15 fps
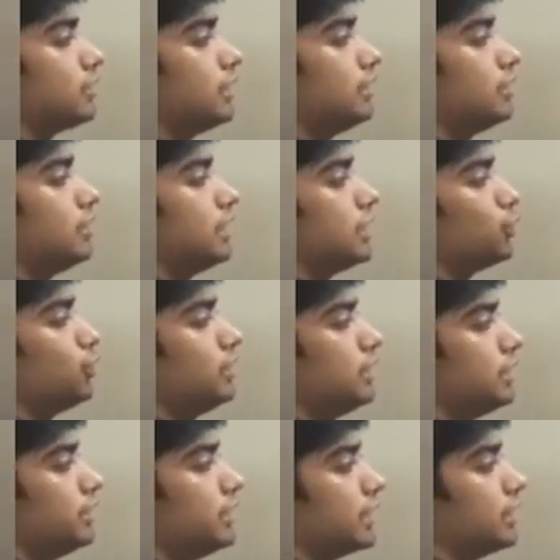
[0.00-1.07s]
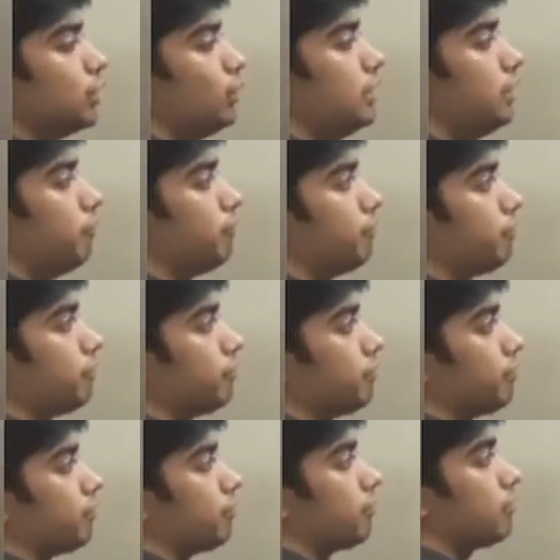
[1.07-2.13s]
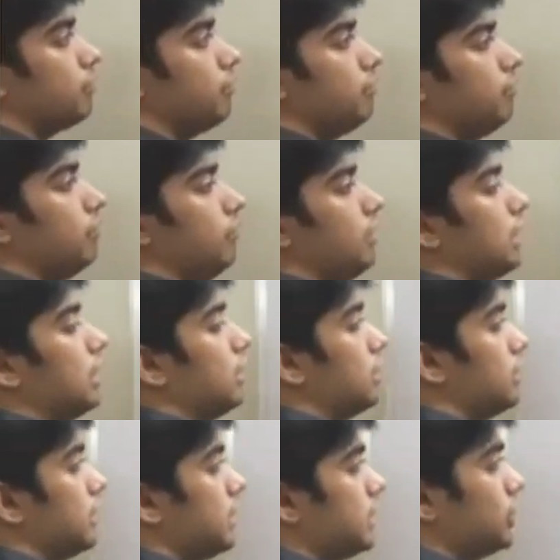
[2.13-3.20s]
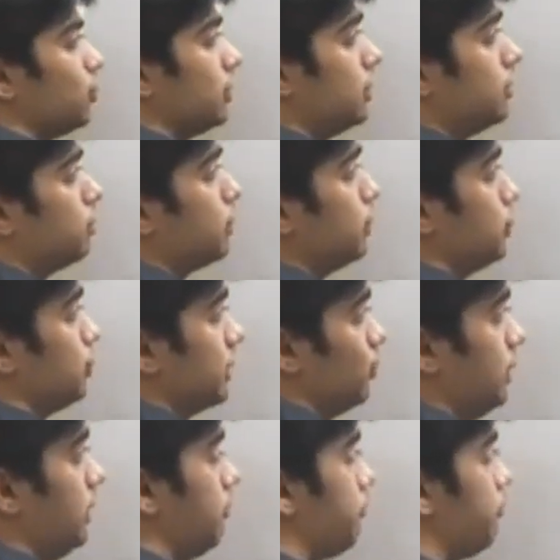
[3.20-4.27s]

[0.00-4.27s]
that there is one injector well and there is one producer well.